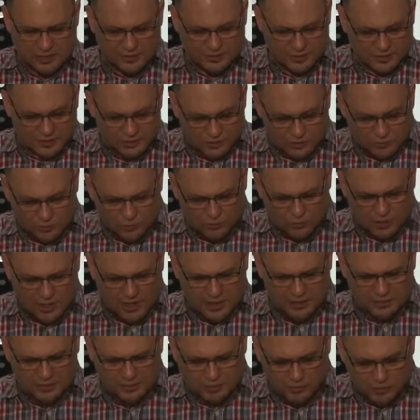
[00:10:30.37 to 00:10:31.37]
the new
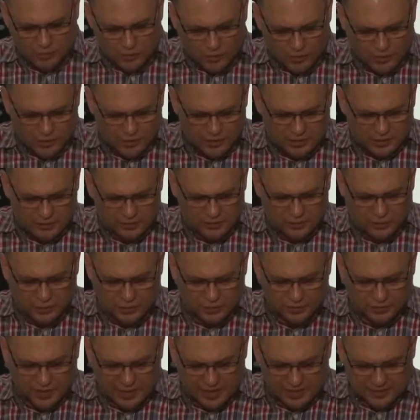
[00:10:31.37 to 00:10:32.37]
wine, the oil,
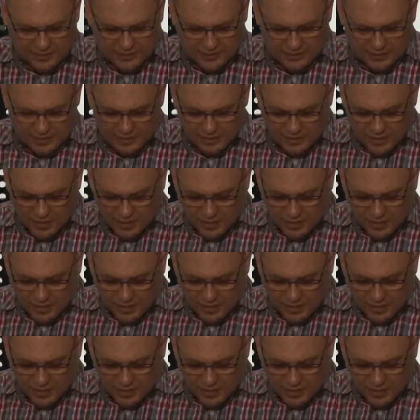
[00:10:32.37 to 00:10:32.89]
on that,